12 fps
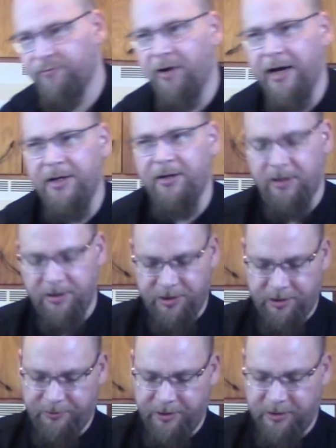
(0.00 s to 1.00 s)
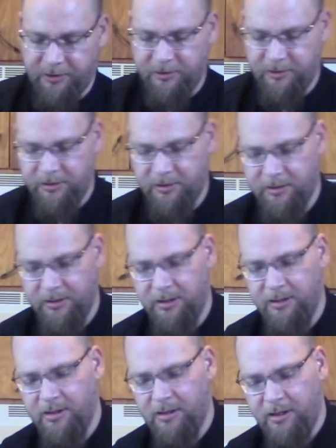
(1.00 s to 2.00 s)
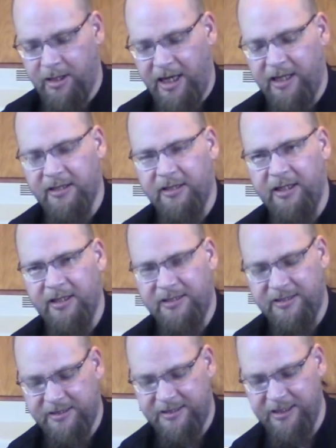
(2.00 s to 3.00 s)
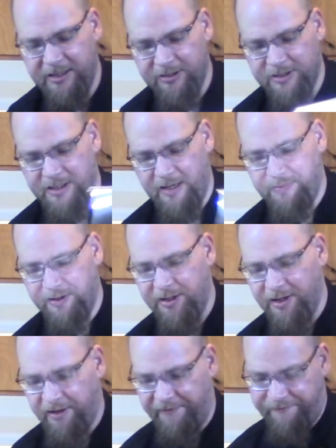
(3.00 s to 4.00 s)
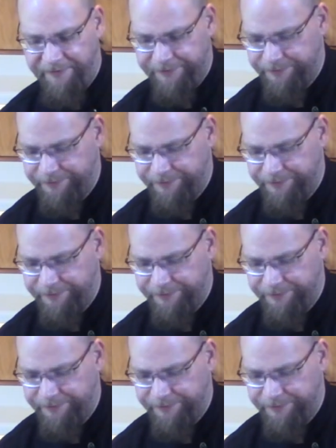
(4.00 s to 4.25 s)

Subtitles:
right on the grill. And it seals up enough